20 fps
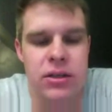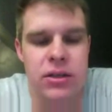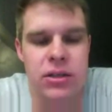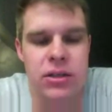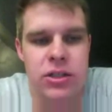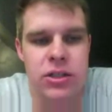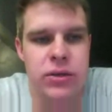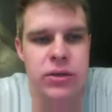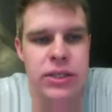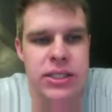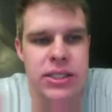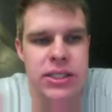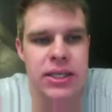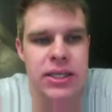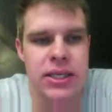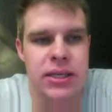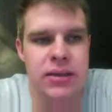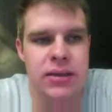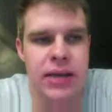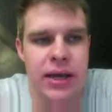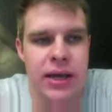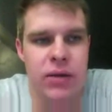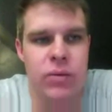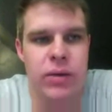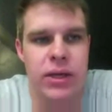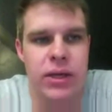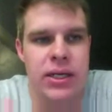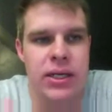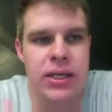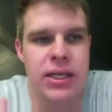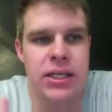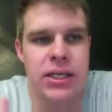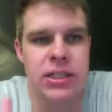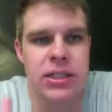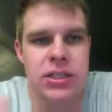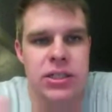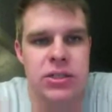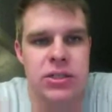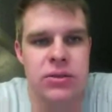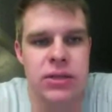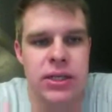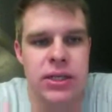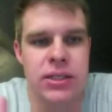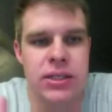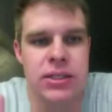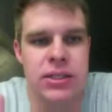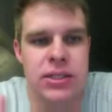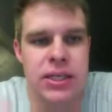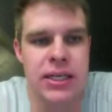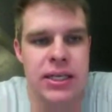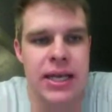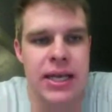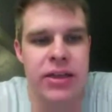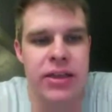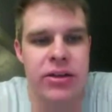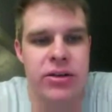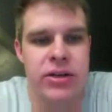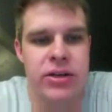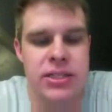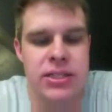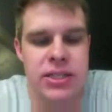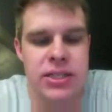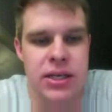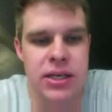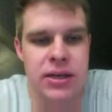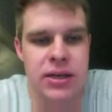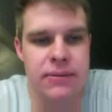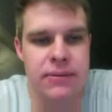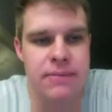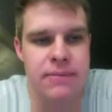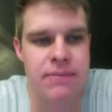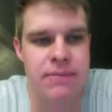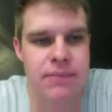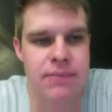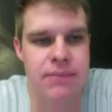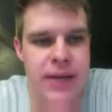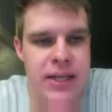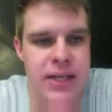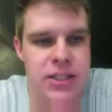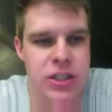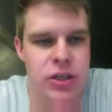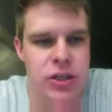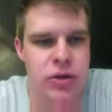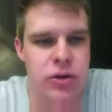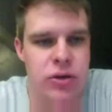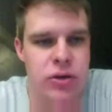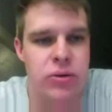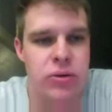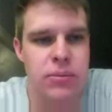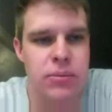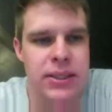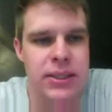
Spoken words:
we needed to do it together as a group.